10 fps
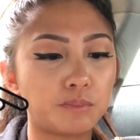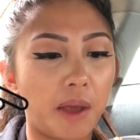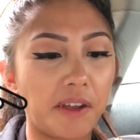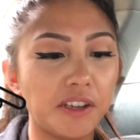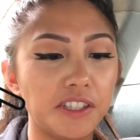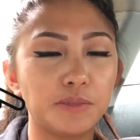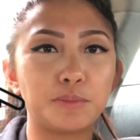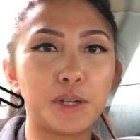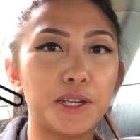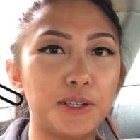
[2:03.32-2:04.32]
pancake
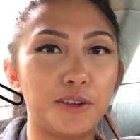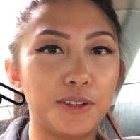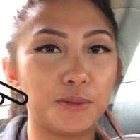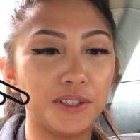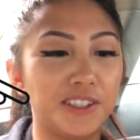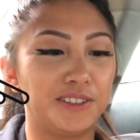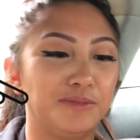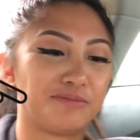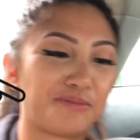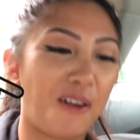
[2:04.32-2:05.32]
and bread and all in one.
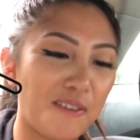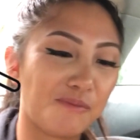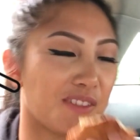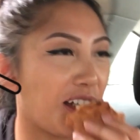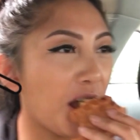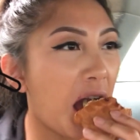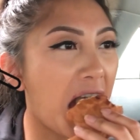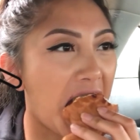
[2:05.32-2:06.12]
What the hell?